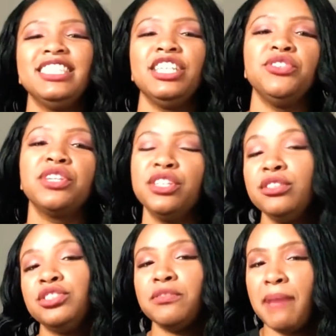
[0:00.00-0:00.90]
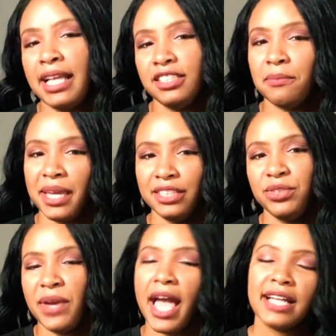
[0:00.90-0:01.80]
You can use your MagicBand to
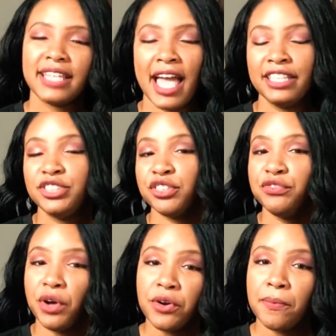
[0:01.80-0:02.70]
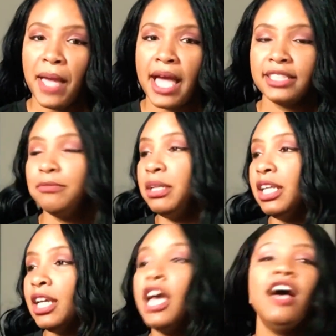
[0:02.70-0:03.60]
act as your PhotoPass, meaning
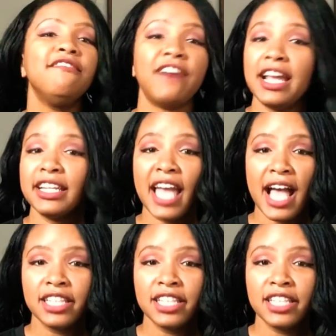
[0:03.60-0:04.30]
find a cast